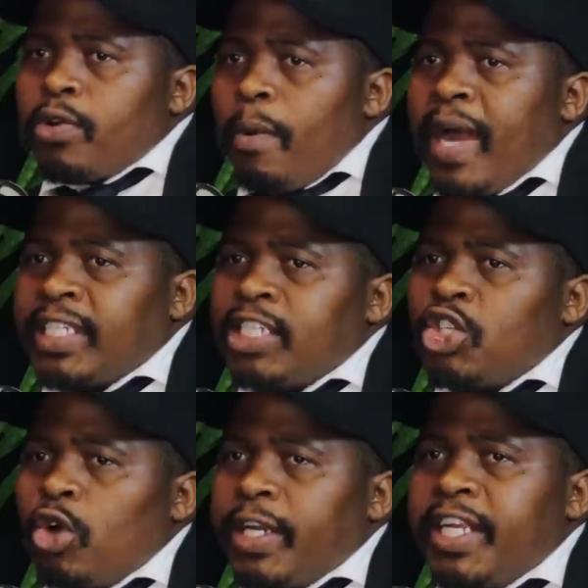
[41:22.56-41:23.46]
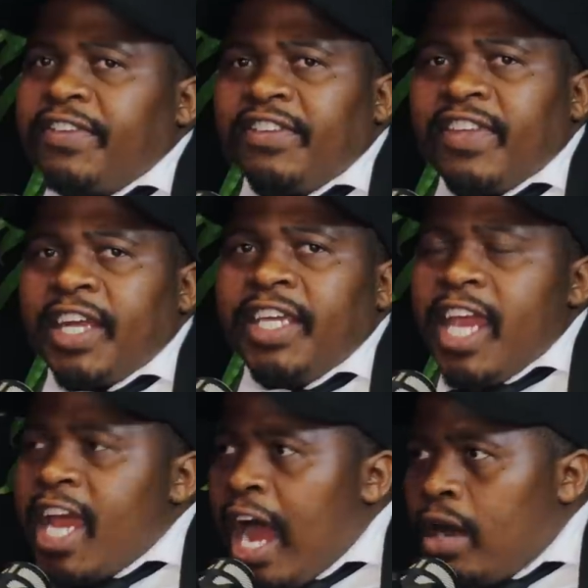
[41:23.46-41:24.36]
property is not
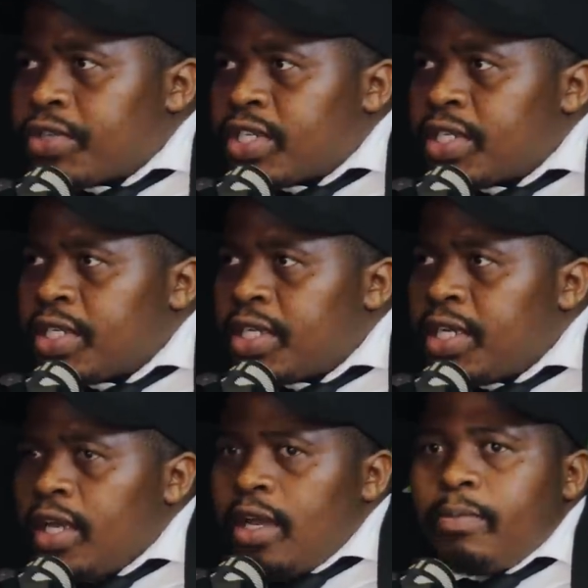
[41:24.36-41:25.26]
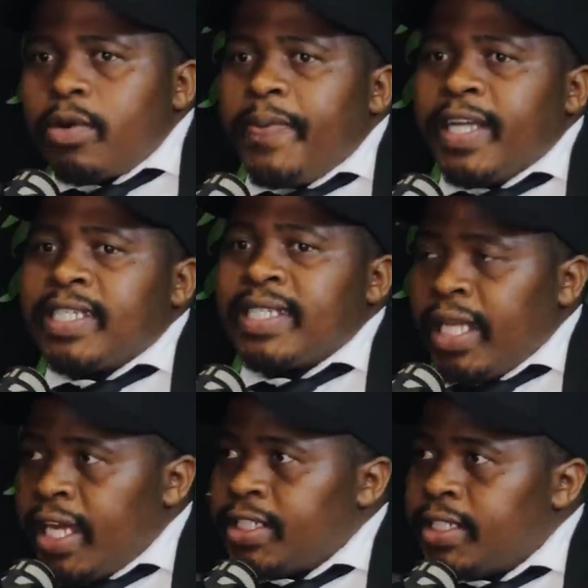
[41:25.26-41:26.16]
necessarily a house. Property
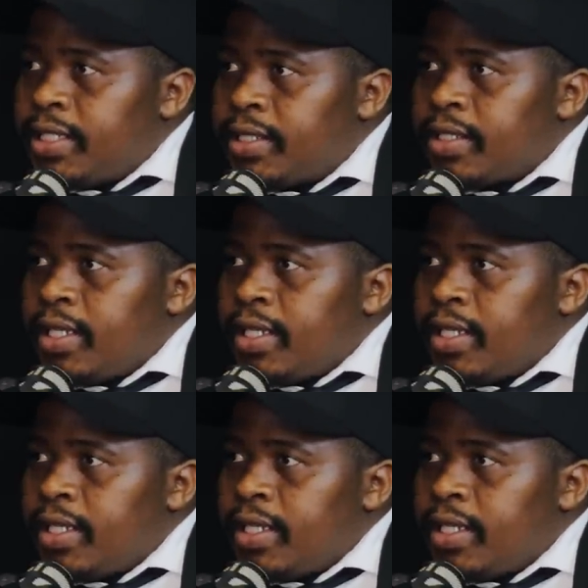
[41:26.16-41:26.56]
is land.